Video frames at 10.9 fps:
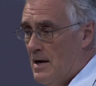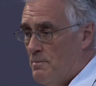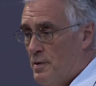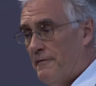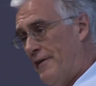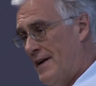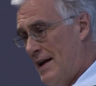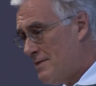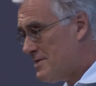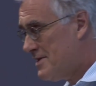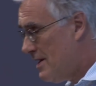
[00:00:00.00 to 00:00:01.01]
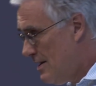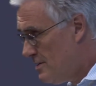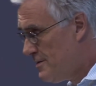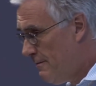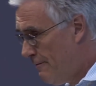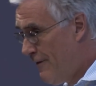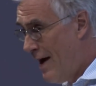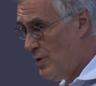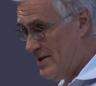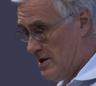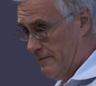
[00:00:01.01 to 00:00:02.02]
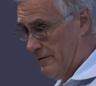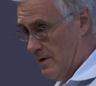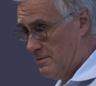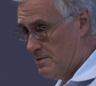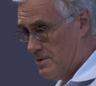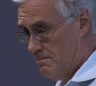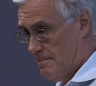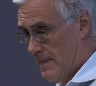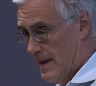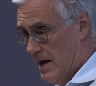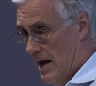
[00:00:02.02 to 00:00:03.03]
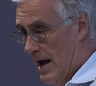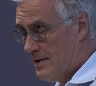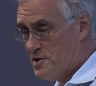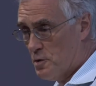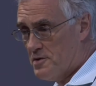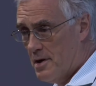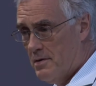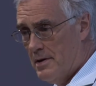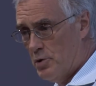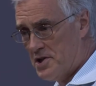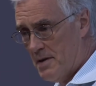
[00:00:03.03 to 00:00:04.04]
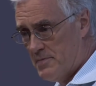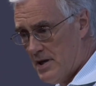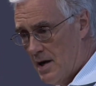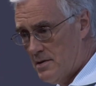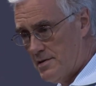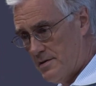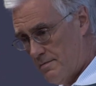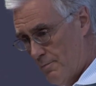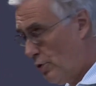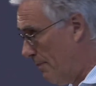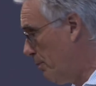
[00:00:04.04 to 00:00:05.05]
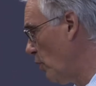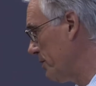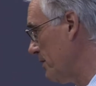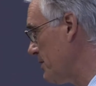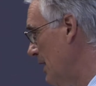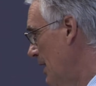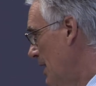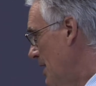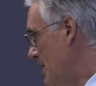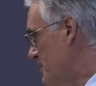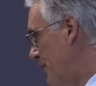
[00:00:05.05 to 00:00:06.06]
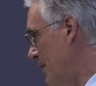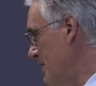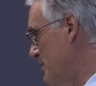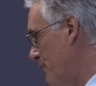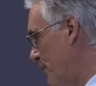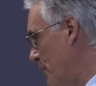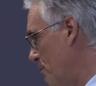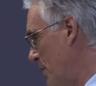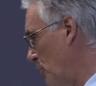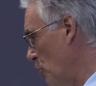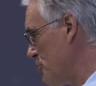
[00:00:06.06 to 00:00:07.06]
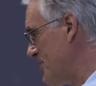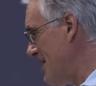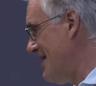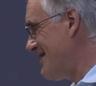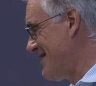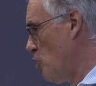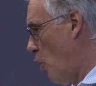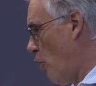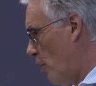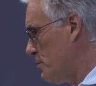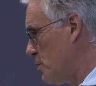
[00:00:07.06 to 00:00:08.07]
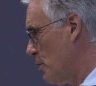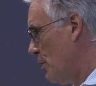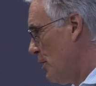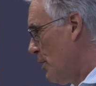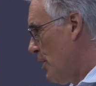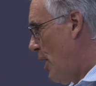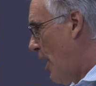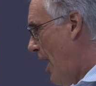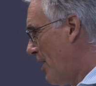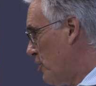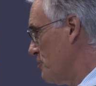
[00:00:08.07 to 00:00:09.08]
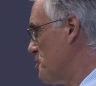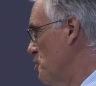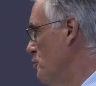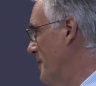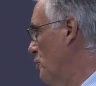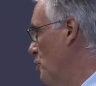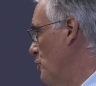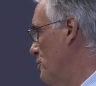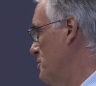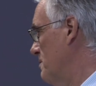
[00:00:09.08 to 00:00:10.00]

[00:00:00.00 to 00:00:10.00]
But finance is very different, and it's also in some sense more important. It's very different because it's not a consumer good